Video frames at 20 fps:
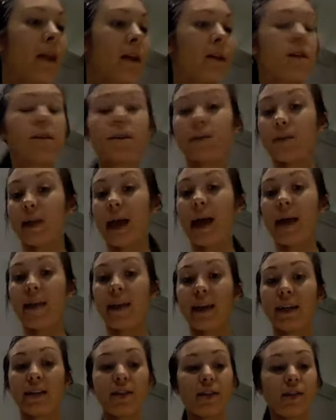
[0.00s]
So what I
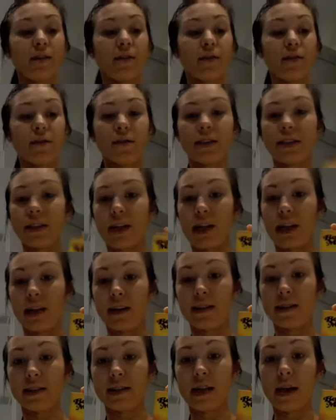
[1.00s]
like to use
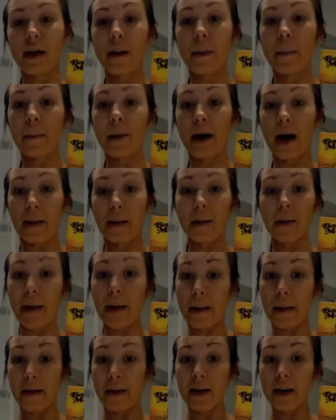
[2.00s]
is Bahama
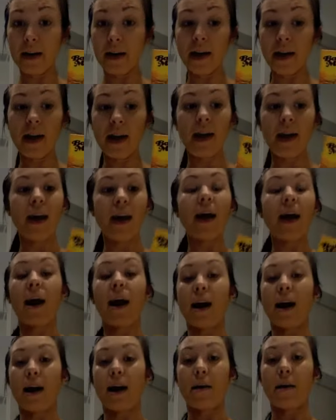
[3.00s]
Mama.
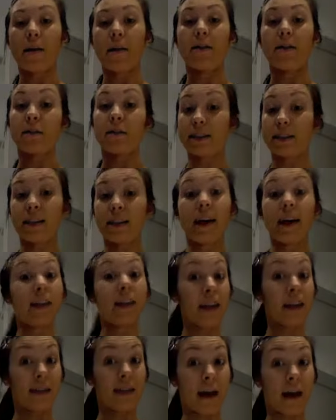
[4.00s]
And the reason I
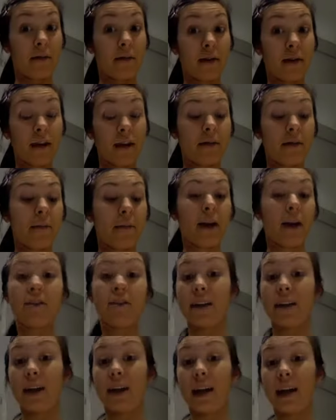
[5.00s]
like that one better
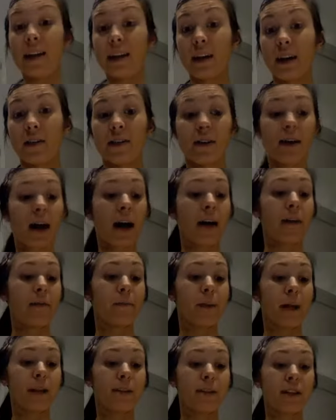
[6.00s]
than any other kind of
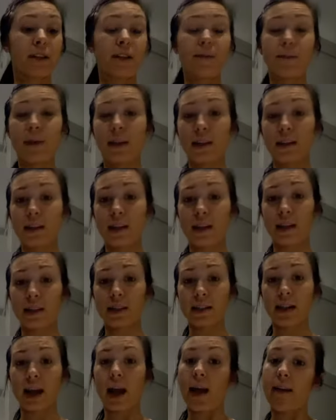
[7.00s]
bronzer is because it
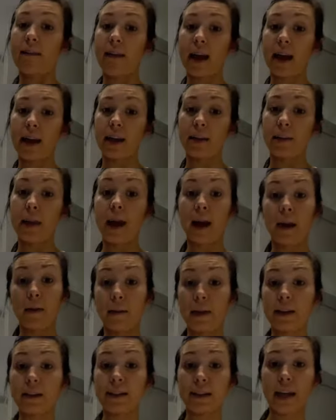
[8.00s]
doesn't have any
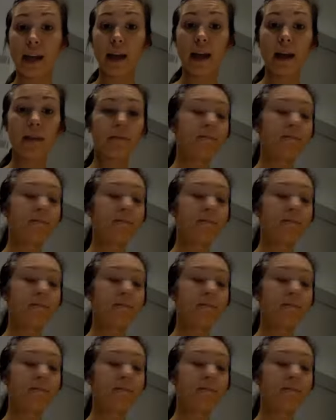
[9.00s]
parabens in it.